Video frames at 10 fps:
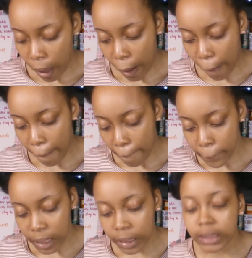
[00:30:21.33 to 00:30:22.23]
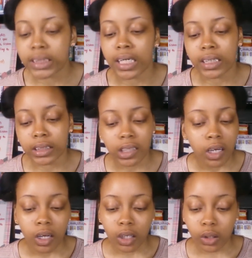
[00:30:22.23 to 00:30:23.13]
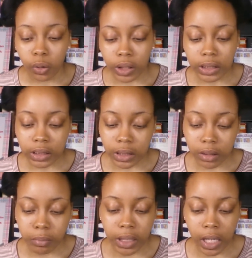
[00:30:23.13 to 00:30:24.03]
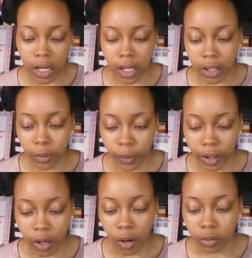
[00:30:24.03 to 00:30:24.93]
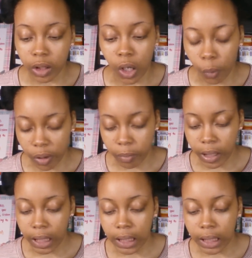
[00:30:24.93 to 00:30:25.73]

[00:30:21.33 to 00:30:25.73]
Um, it says, Lord, send me anywhere, only go with me.